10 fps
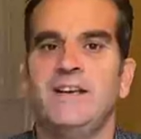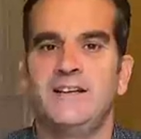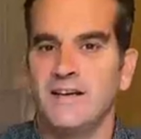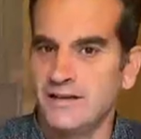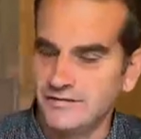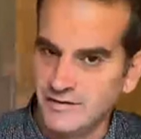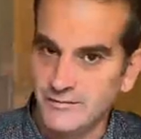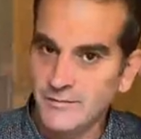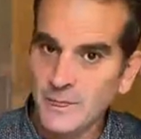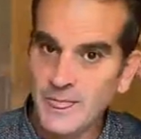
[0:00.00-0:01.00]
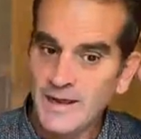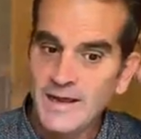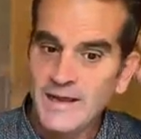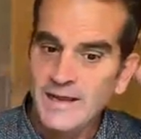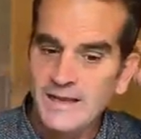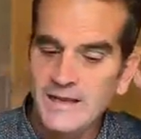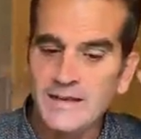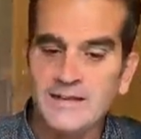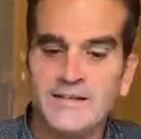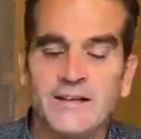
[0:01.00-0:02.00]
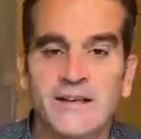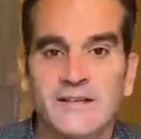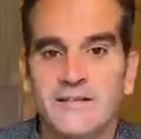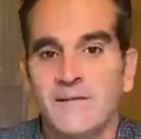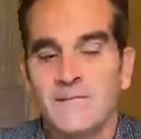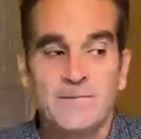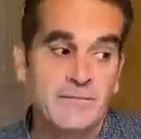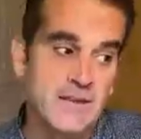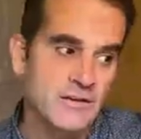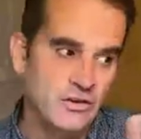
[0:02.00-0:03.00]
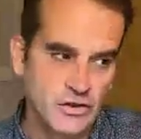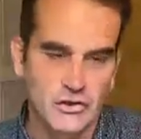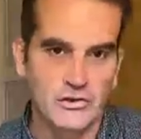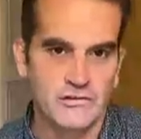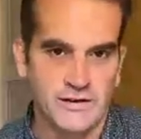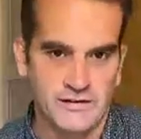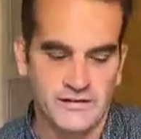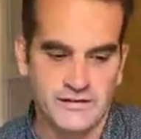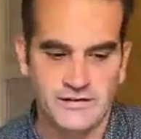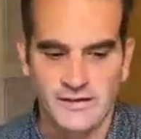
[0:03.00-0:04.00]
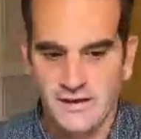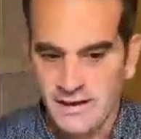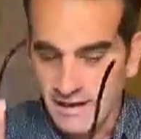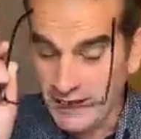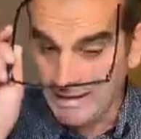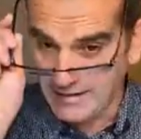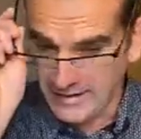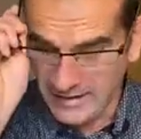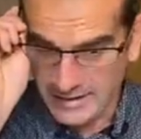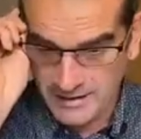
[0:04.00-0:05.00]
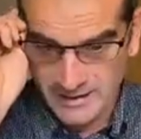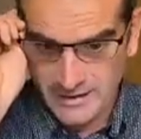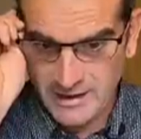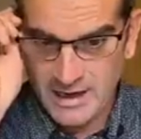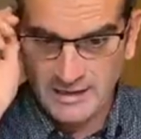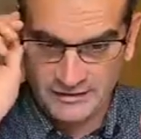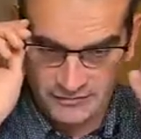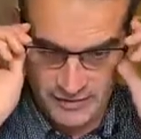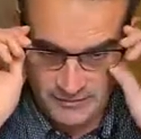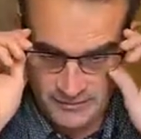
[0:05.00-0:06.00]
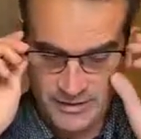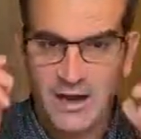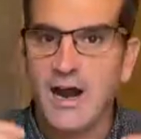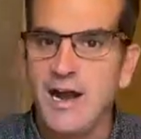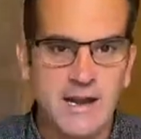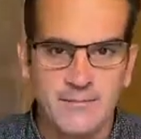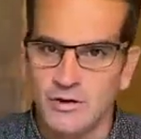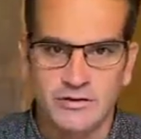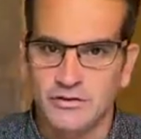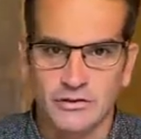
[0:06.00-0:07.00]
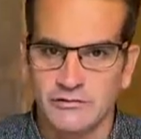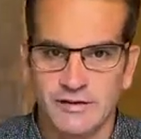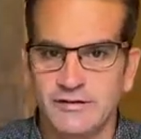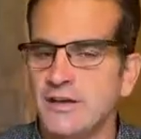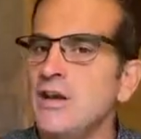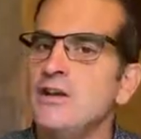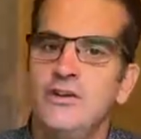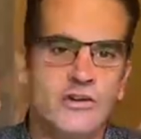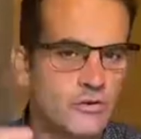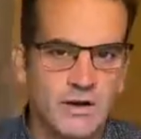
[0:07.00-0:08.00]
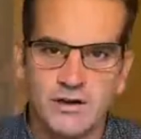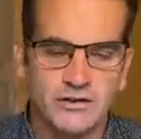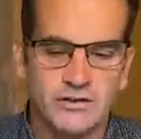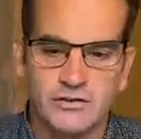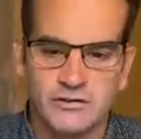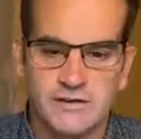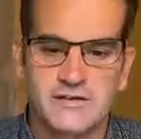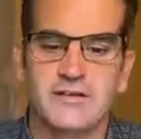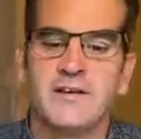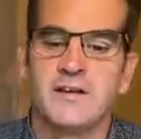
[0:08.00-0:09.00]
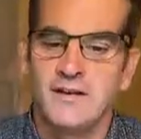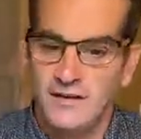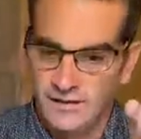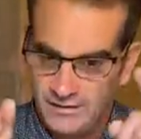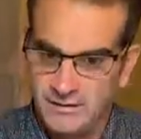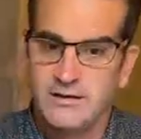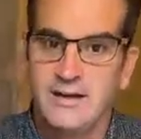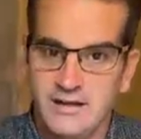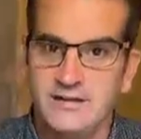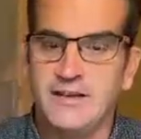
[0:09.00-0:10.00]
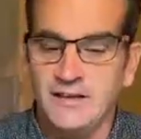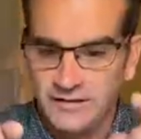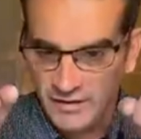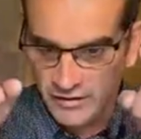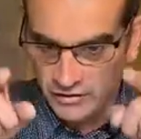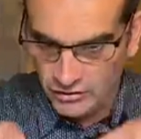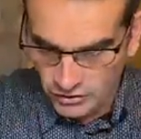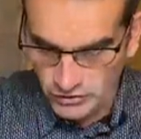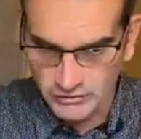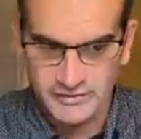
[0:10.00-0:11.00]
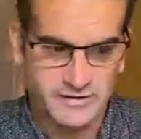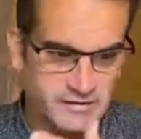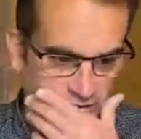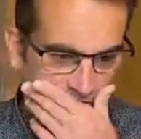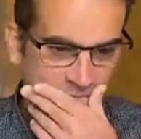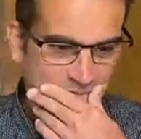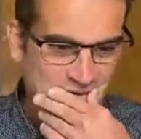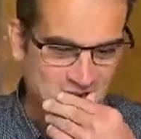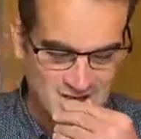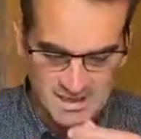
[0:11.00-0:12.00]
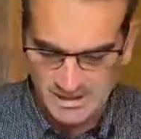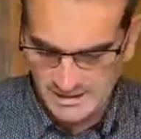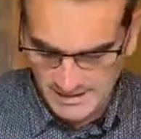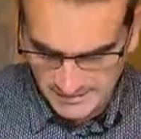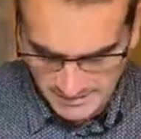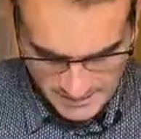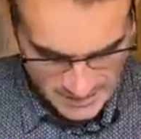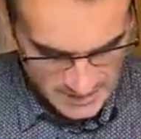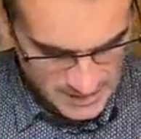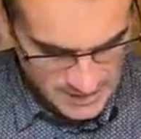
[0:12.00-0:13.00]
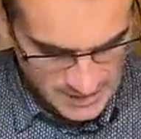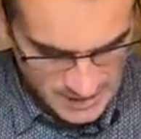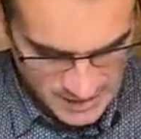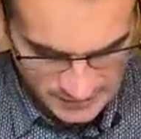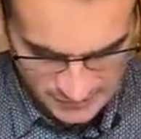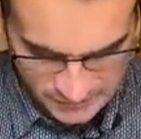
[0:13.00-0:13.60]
eating ice cream. He sees tourists eating ice creams. I am not a tourist. You are not a tourist. He sees the tourists uh, eating ice